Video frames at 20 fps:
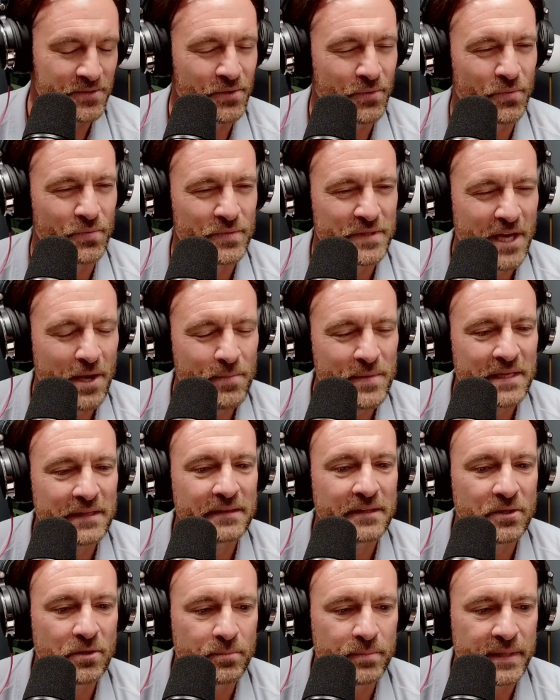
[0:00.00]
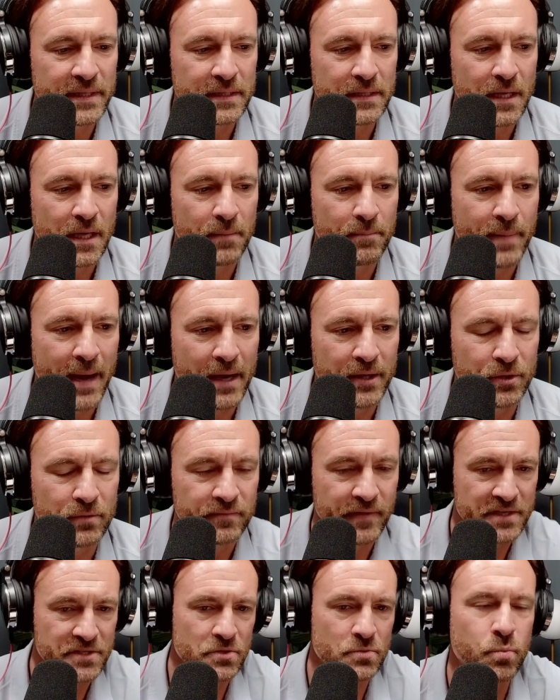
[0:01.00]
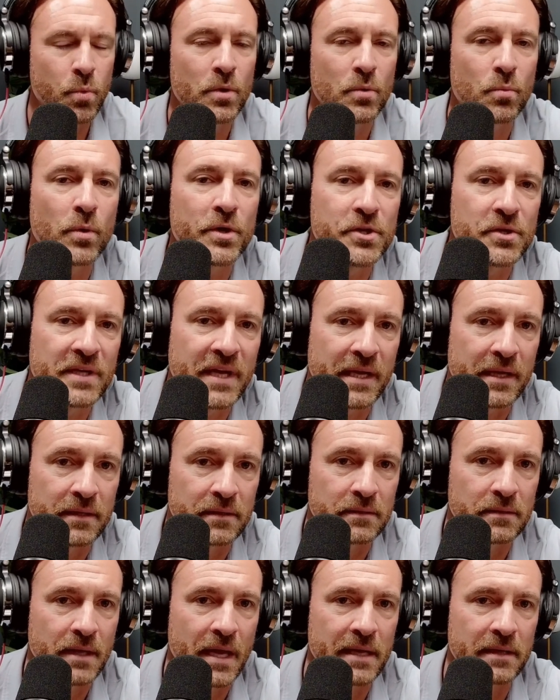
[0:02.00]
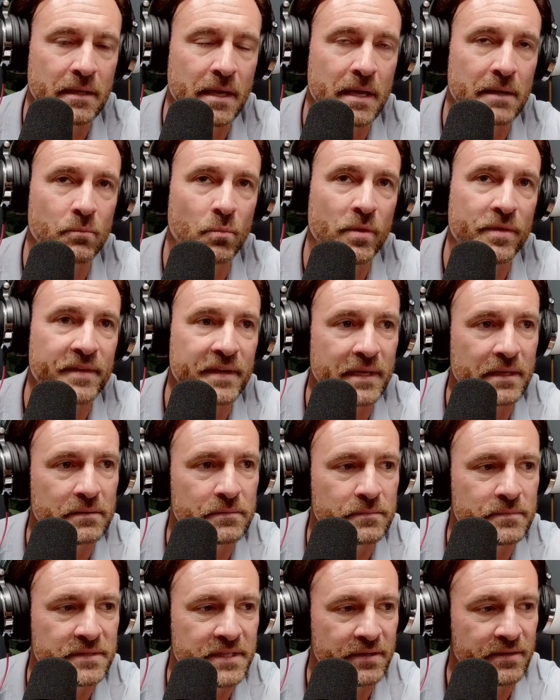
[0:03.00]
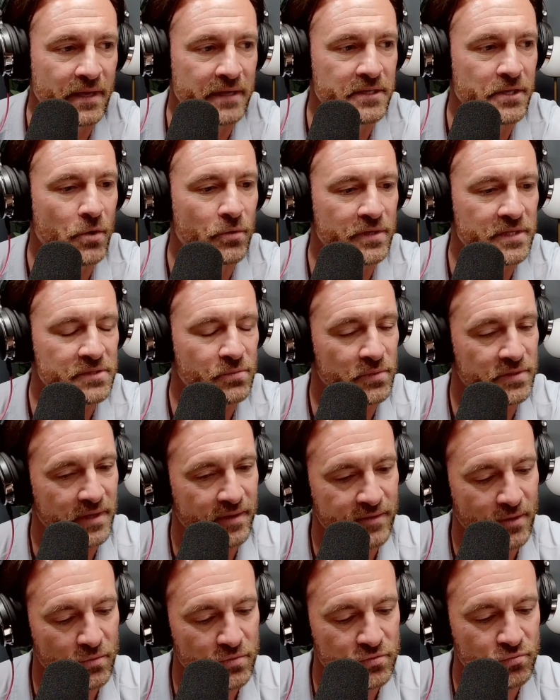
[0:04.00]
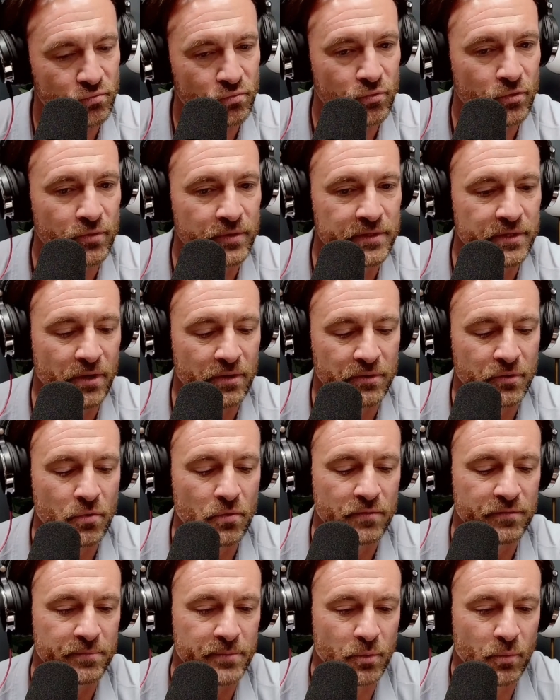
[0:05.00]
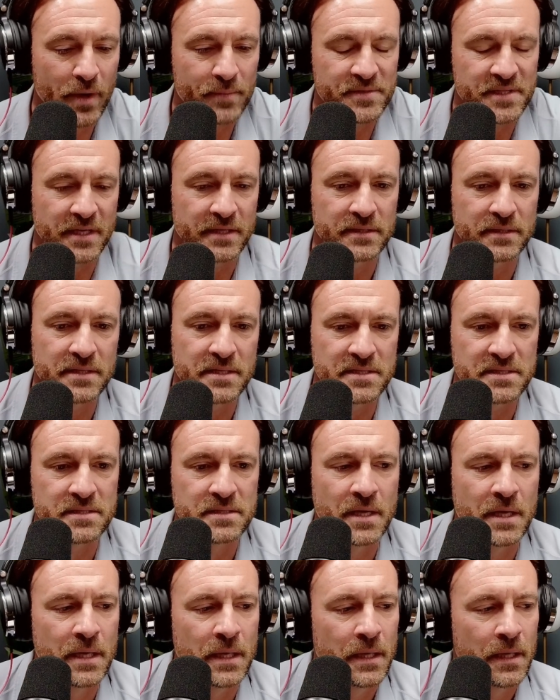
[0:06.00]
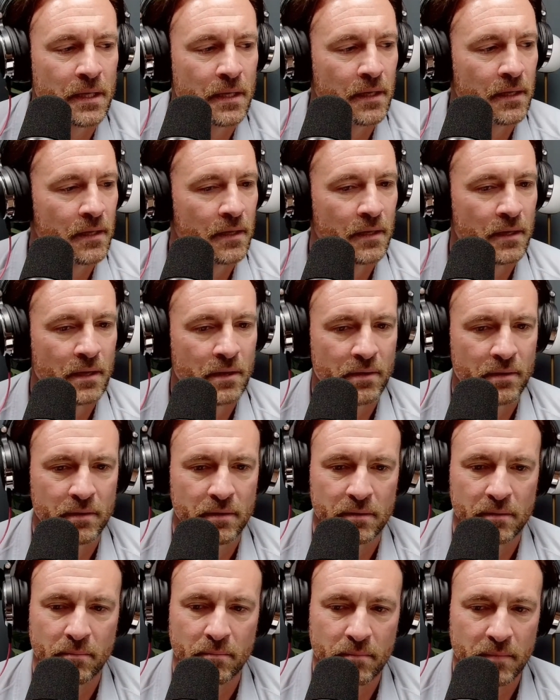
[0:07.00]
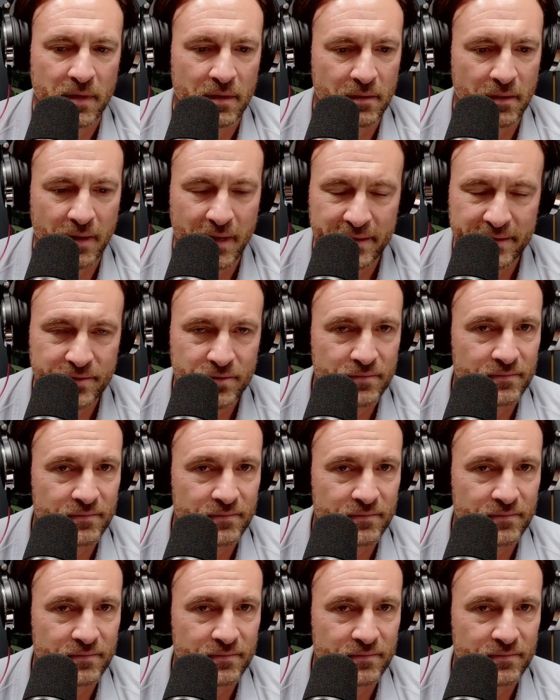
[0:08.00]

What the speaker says: So tell me a little bit about your investors, what you can. And one thing I'll tell you I noticed, which I thought was really darn cool from your website, is a lot of your